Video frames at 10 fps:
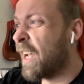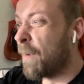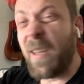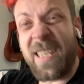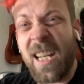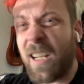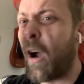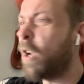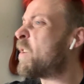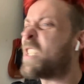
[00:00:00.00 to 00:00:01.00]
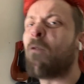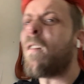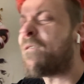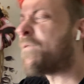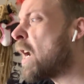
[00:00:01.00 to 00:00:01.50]
this is a guy who is still
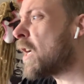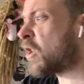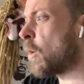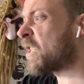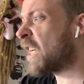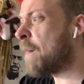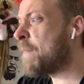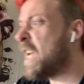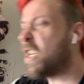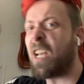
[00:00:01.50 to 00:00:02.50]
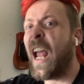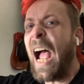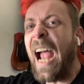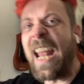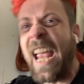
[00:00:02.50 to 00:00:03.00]
referred to as a comedian,
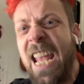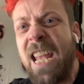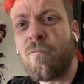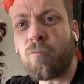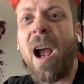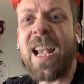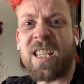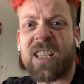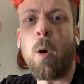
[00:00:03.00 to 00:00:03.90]
and he writes the